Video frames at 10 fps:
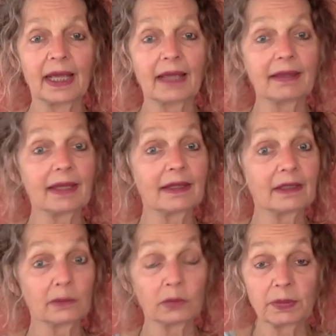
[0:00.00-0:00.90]
And then
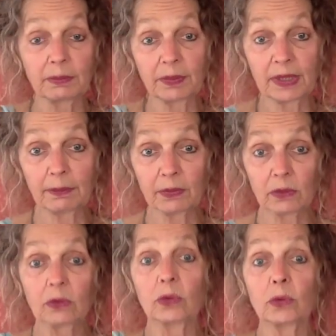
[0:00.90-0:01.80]
there will be people
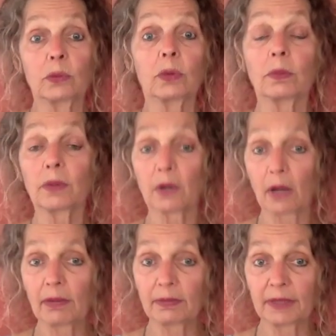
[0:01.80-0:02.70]
who will
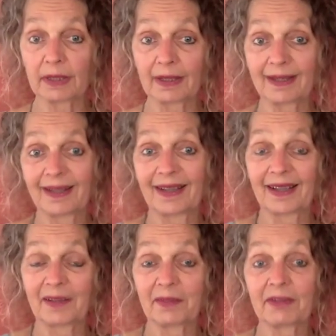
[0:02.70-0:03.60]
probably
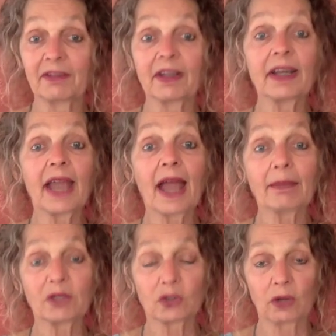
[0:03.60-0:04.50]
be very
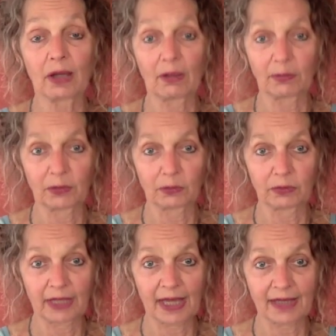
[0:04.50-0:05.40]
happy to help you
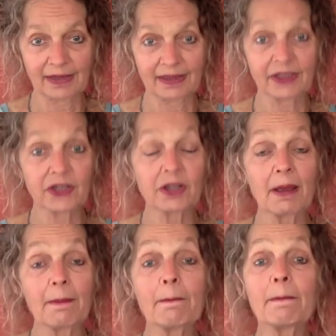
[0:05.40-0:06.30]
with that. There's
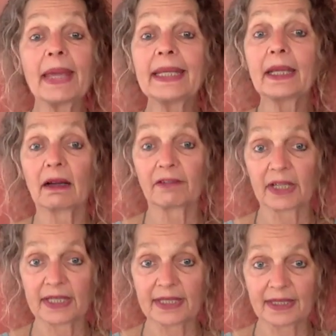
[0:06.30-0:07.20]
many of
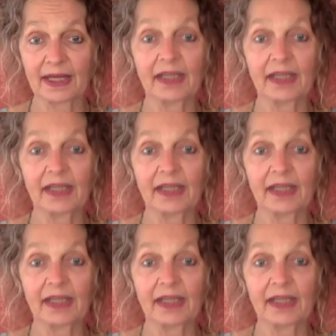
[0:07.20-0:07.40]
us.